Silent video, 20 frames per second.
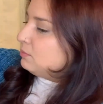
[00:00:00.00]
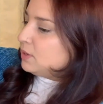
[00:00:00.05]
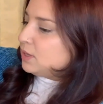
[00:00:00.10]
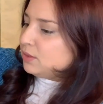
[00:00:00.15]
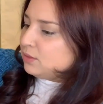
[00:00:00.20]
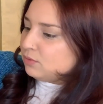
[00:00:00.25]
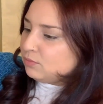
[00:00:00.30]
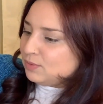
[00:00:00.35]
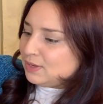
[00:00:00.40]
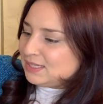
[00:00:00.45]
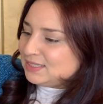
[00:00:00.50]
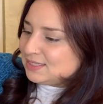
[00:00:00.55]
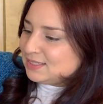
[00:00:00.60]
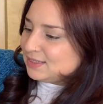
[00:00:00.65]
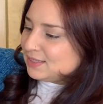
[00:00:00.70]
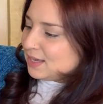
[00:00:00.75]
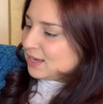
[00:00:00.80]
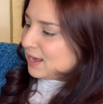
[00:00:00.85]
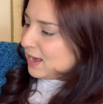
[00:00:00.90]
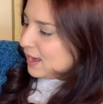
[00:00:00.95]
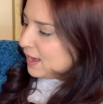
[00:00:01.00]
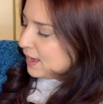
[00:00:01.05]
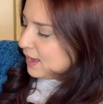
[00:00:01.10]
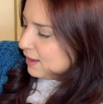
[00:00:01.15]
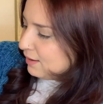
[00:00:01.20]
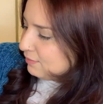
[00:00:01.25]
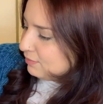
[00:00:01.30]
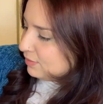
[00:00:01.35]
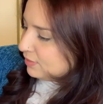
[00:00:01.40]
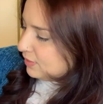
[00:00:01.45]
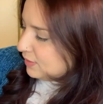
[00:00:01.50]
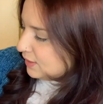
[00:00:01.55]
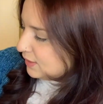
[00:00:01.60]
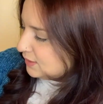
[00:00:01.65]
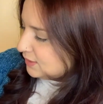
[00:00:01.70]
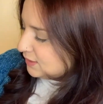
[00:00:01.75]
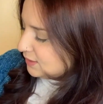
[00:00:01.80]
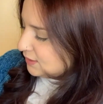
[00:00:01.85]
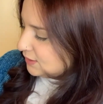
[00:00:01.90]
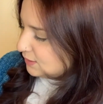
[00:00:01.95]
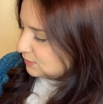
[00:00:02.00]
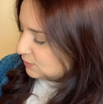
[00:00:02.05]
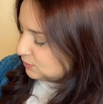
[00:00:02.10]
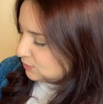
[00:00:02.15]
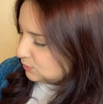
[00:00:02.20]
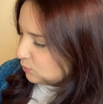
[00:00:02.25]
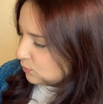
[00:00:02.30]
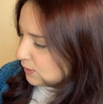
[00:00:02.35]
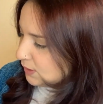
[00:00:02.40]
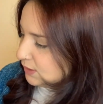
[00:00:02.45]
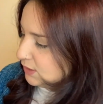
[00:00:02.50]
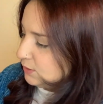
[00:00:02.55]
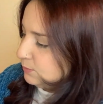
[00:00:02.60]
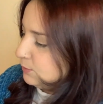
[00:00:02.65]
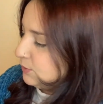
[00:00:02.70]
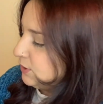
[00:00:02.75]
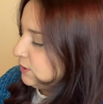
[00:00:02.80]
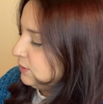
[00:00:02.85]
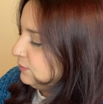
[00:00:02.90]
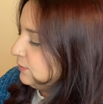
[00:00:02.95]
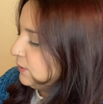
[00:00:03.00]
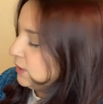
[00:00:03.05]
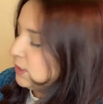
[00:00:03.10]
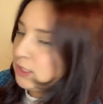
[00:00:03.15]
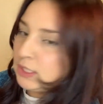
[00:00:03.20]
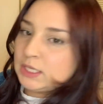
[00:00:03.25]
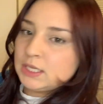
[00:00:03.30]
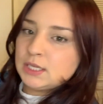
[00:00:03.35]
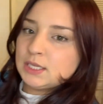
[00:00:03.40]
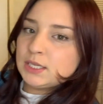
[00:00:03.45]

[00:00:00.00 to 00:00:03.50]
the reason that I have this one specifically,